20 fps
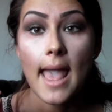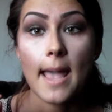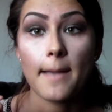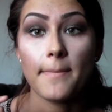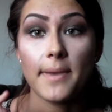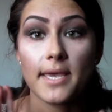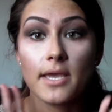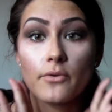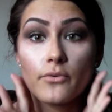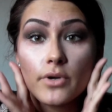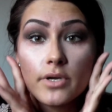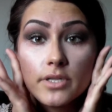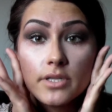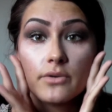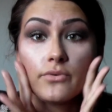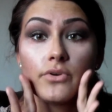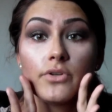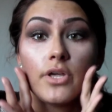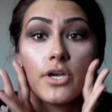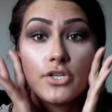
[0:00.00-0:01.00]
And make it
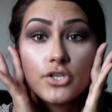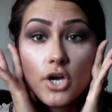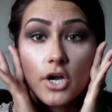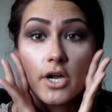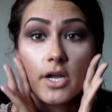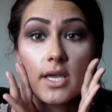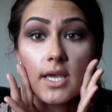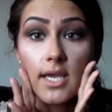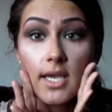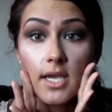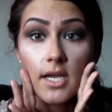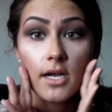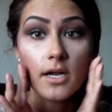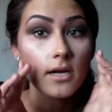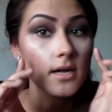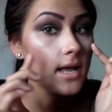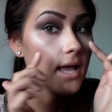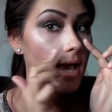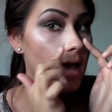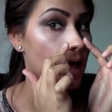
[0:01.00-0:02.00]
really, really dark
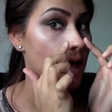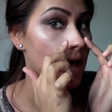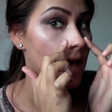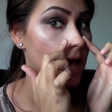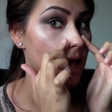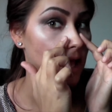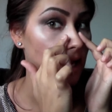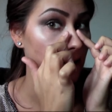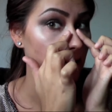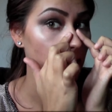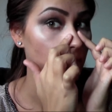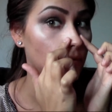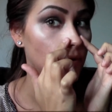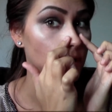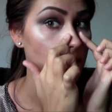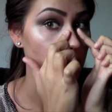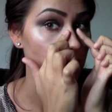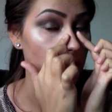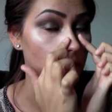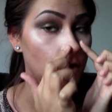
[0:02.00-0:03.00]
here and
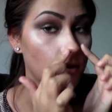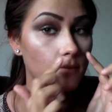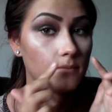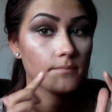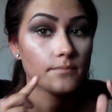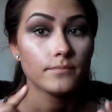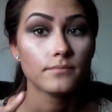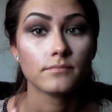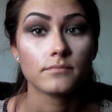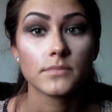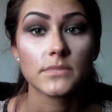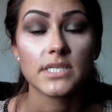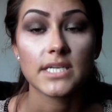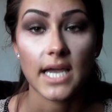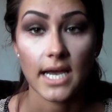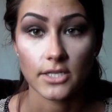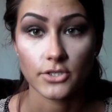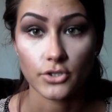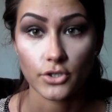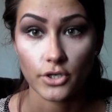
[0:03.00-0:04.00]
right here to
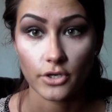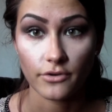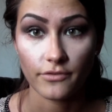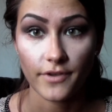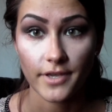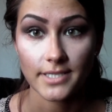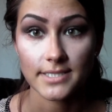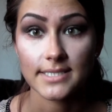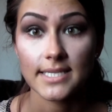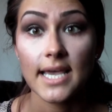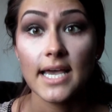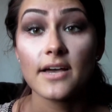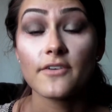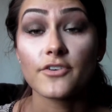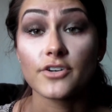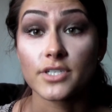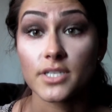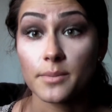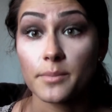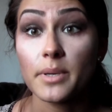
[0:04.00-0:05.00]
contour your face.
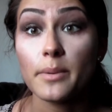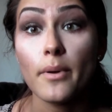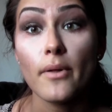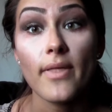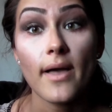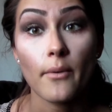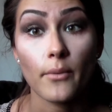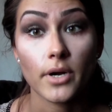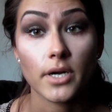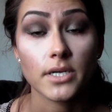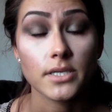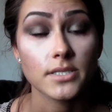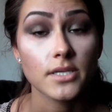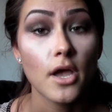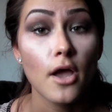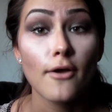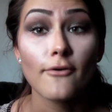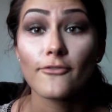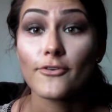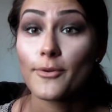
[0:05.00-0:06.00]
For some people that
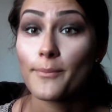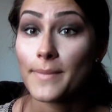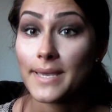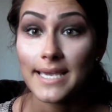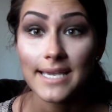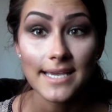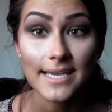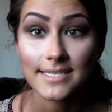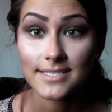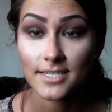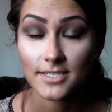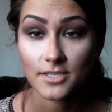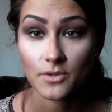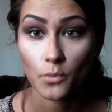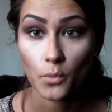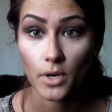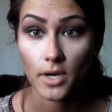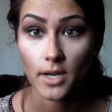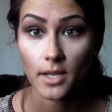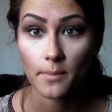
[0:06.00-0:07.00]
works. For me, it
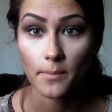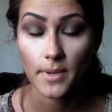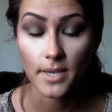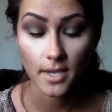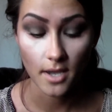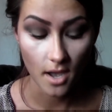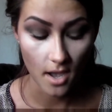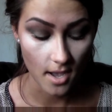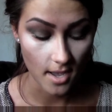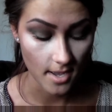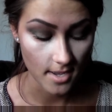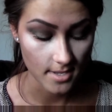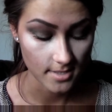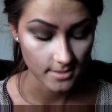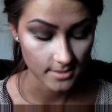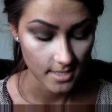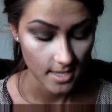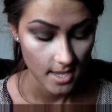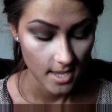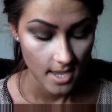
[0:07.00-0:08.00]
doesn't work
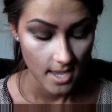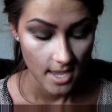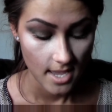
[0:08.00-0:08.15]
because